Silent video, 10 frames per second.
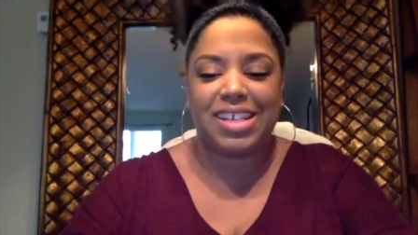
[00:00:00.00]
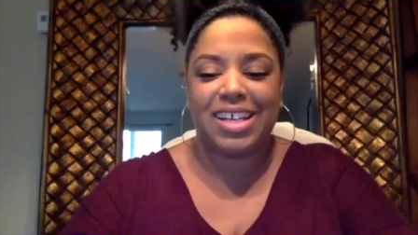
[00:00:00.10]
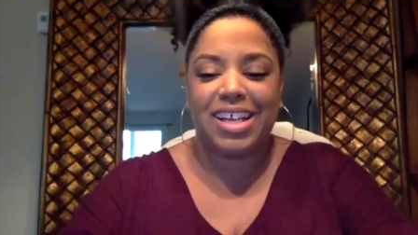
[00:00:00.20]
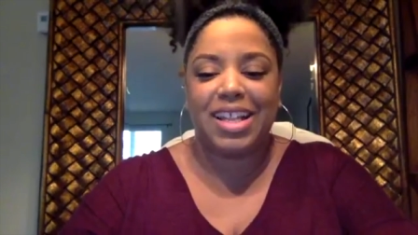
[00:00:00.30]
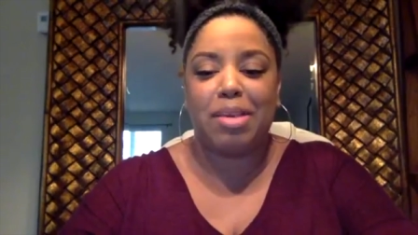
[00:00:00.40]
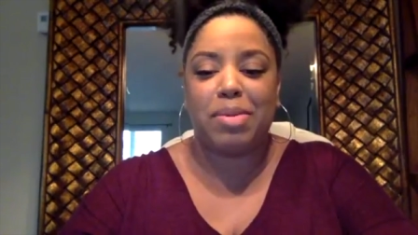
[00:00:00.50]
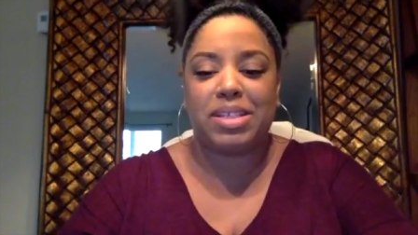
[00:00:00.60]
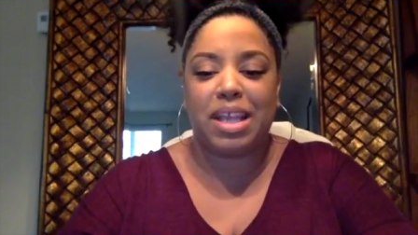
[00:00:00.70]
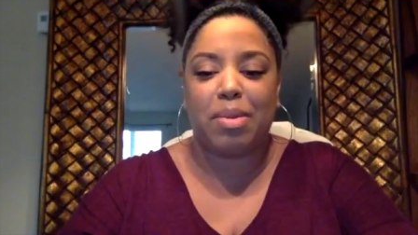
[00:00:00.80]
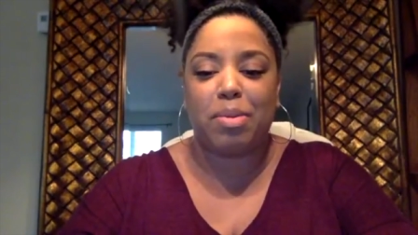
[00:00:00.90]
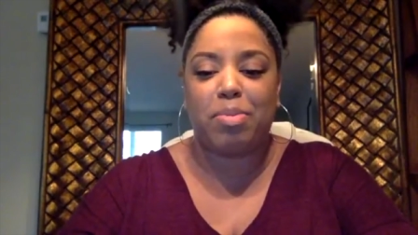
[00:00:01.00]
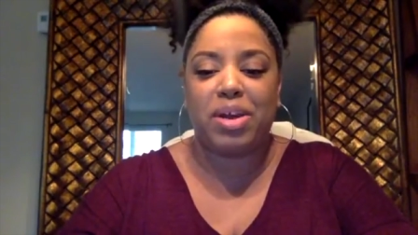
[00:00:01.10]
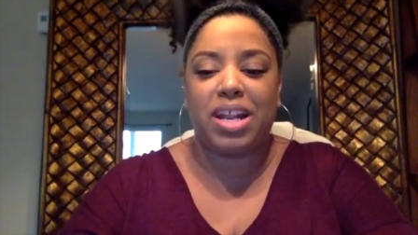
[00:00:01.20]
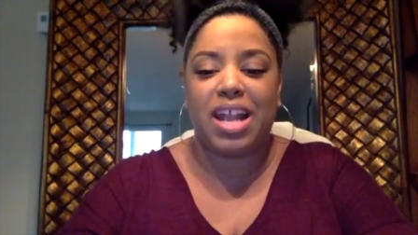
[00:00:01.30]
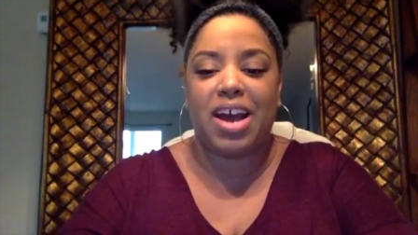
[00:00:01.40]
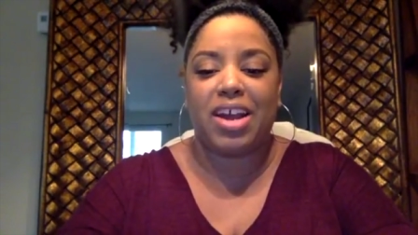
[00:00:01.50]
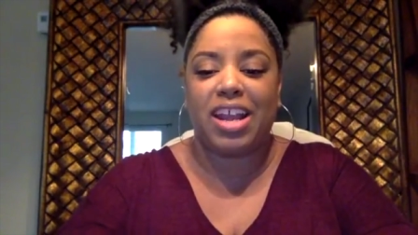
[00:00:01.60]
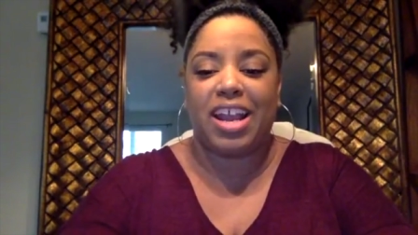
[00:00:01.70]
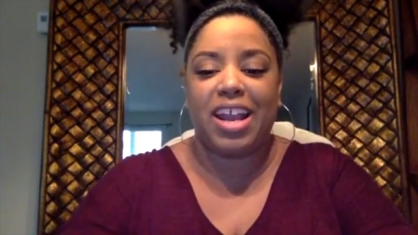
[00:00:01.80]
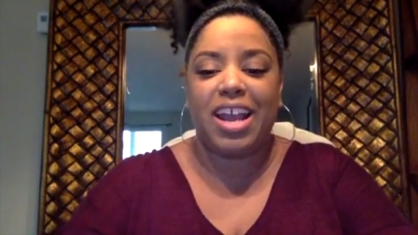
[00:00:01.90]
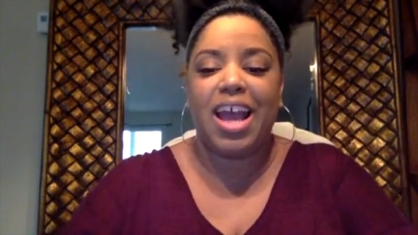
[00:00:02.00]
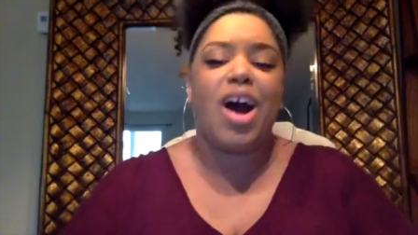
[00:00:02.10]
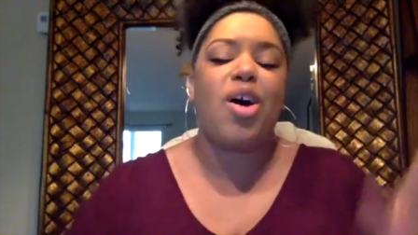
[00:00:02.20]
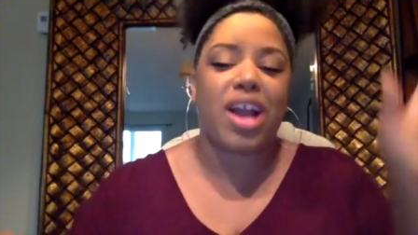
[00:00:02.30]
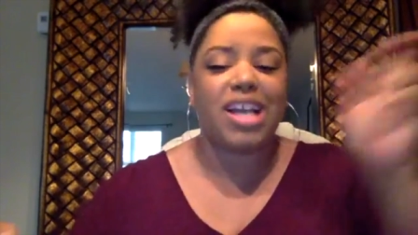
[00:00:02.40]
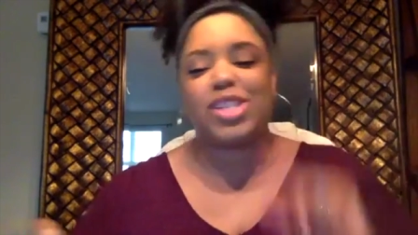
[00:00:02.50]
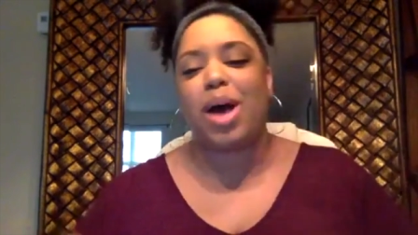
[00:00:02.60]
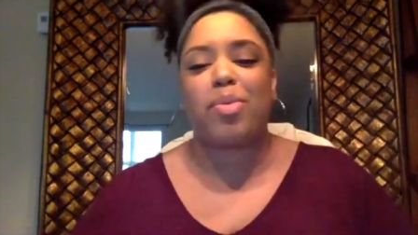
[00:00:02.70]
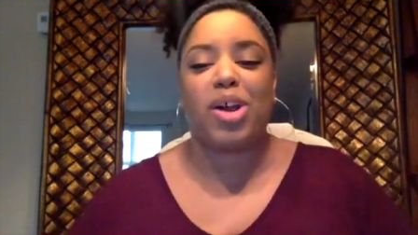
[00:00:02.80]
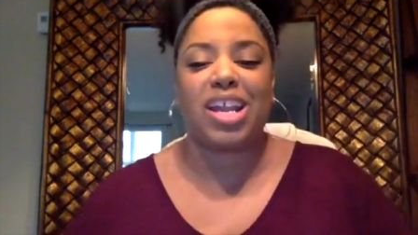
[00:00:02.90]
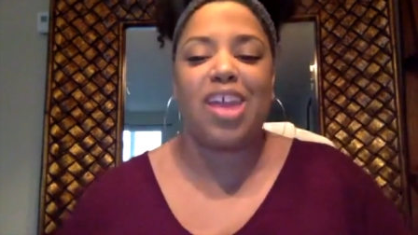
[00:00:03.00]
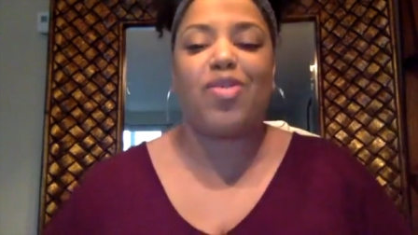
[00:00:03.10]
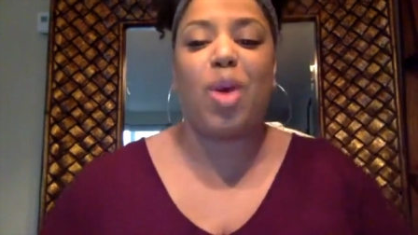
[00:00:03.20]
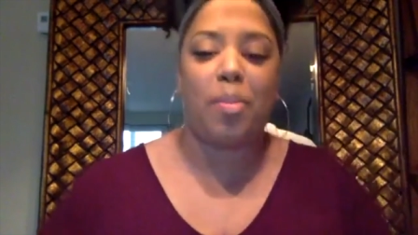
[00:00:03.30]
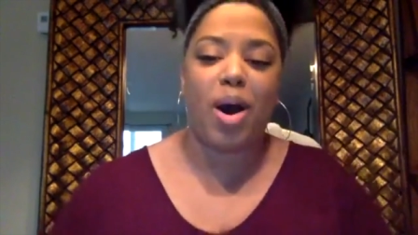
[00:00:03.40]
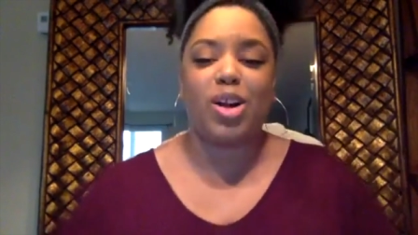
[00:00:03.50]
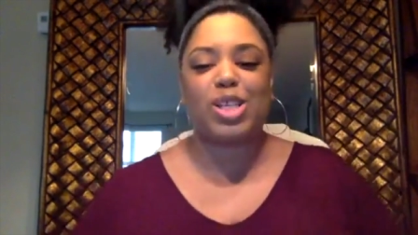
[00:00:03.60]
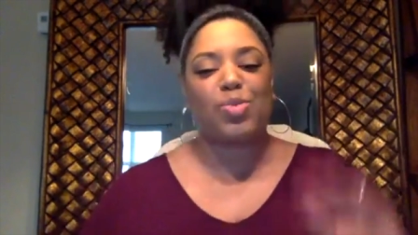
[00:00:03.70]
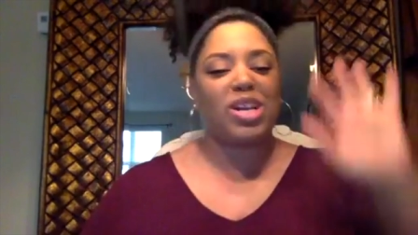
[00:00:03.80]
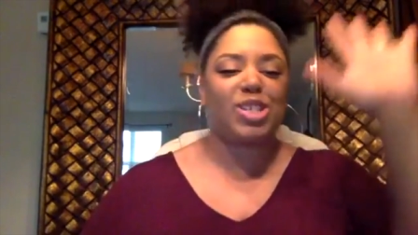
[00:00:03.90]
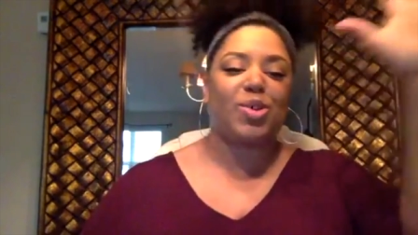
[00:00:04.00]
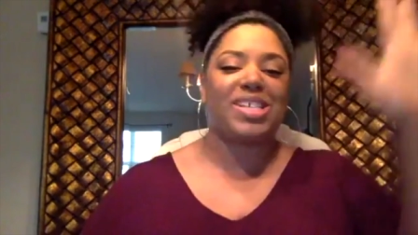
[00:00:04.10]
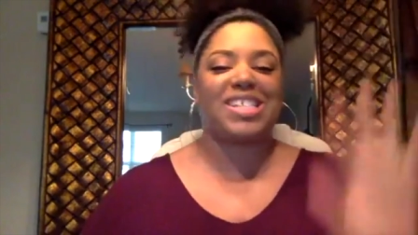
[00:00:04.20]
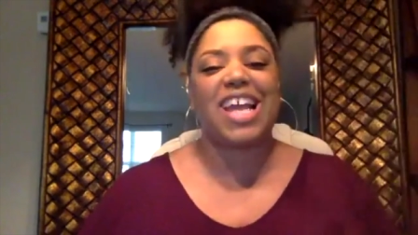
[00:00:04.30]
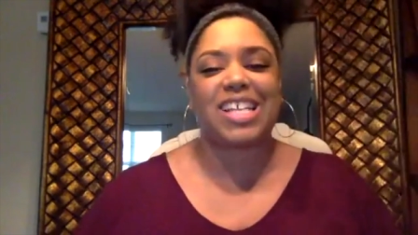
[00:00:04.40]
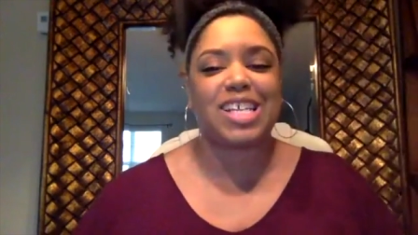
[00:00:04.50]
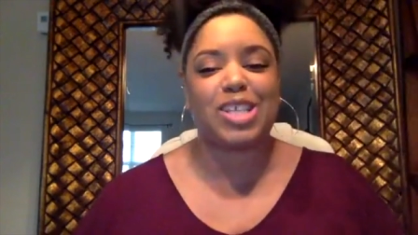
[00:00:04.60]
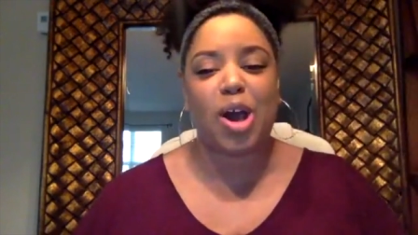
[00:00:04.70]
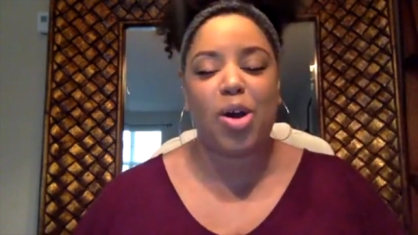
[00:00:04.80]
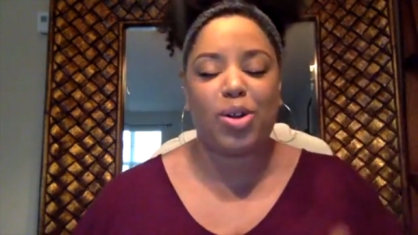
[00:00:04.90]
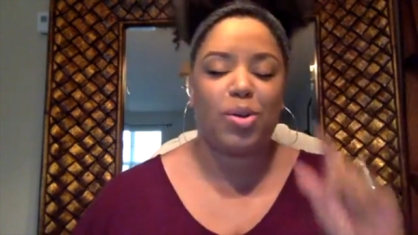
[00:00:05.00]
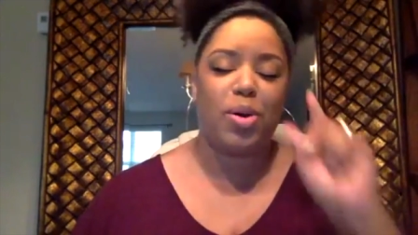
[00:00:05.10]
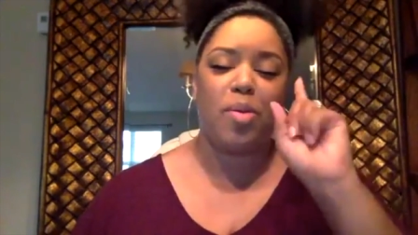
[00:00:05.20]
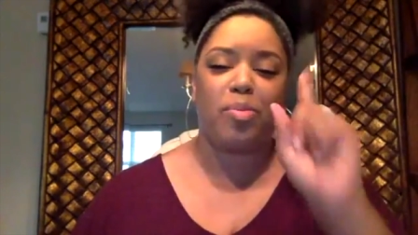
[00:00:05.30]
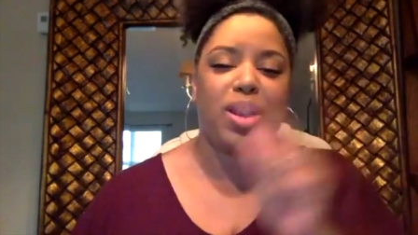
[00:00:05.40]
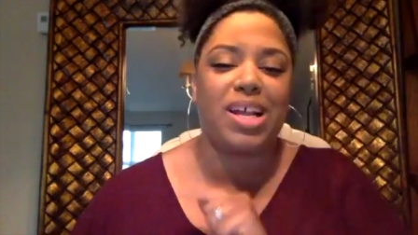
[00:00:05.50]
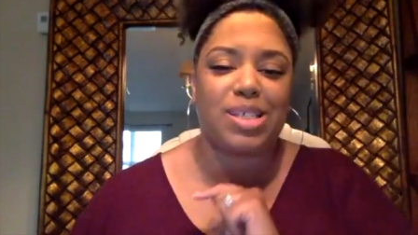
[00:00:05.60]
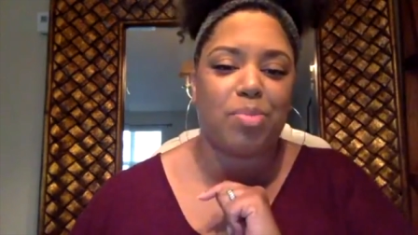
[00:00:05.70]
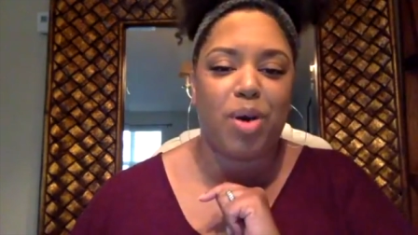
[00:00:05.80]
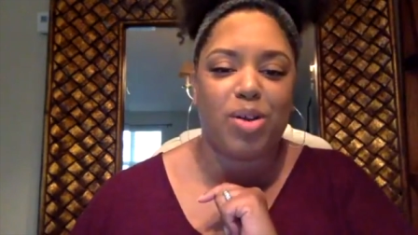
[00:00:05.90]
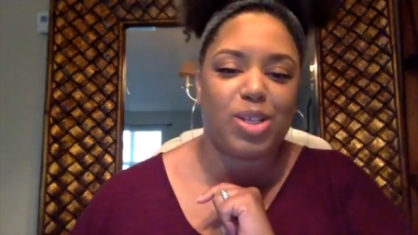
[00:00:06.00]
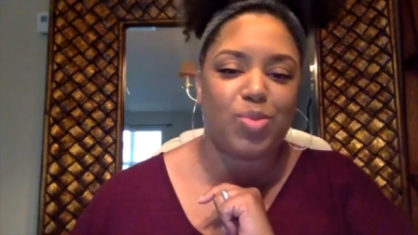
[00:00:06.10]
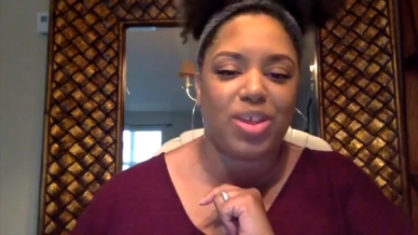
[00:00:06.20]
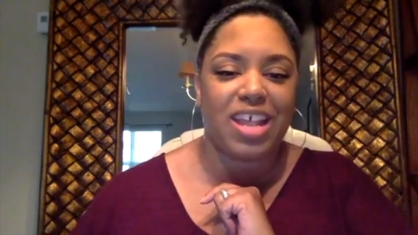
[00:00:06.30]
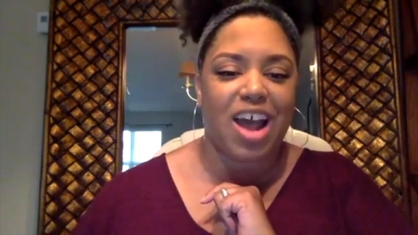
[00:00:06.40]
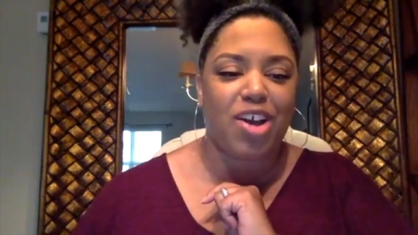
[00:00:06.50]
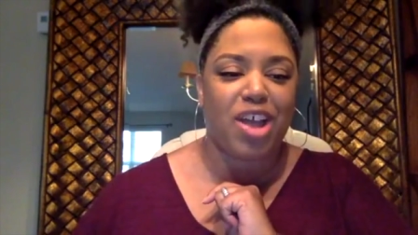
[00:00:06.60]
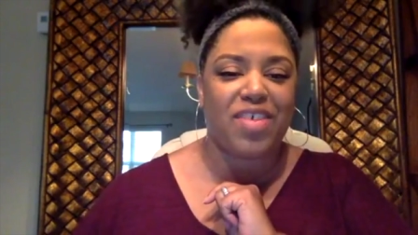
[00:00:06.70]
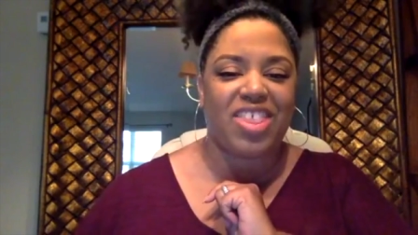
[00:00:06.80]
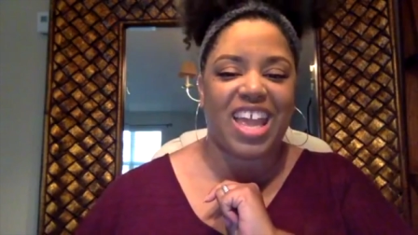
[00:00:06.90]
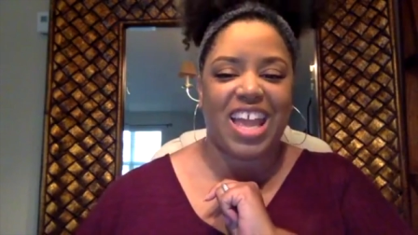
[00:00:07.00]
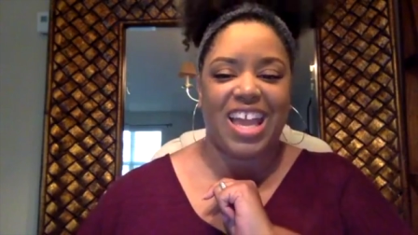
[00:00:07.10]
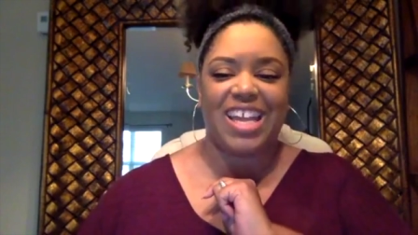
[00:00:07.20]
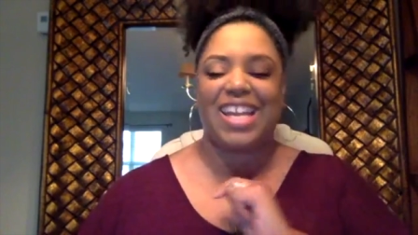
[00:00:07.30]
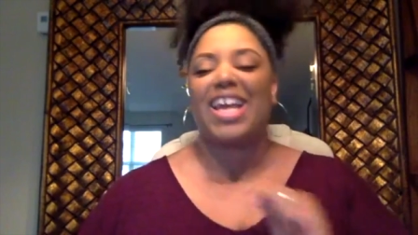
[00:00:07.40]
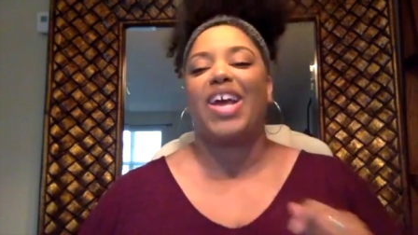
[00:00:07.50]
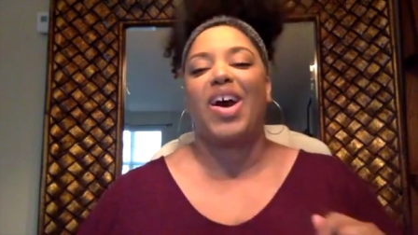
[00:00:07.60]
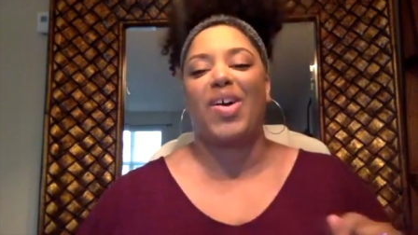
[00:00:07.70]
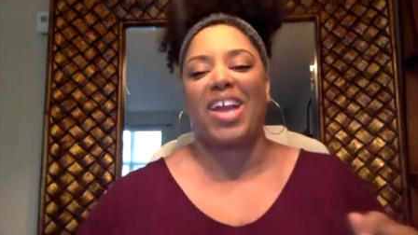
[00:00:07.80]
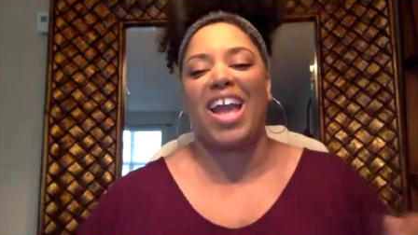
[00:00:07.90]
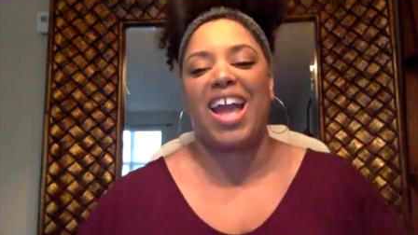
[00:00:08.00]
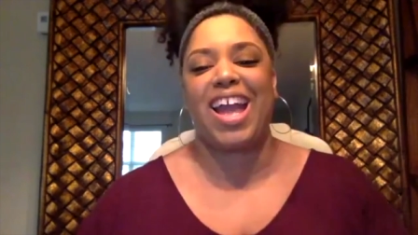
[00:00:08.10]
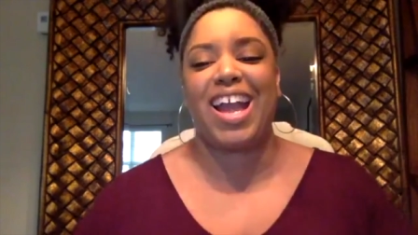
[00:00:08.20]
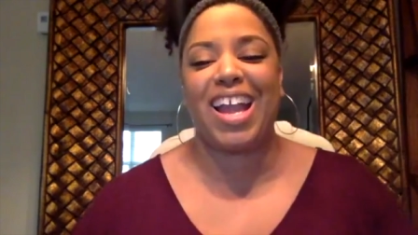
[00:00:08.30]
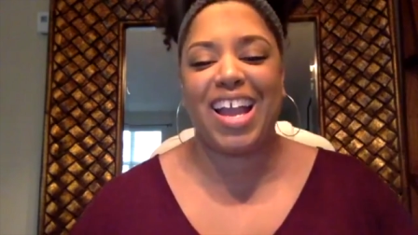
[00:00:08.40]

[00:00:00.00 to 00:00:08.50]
Let me see. Let me put it down here. Okay, so I'm going to give you a bonus one. So it's 6 in total, plus a bonus one that I'll give at the end. Okay.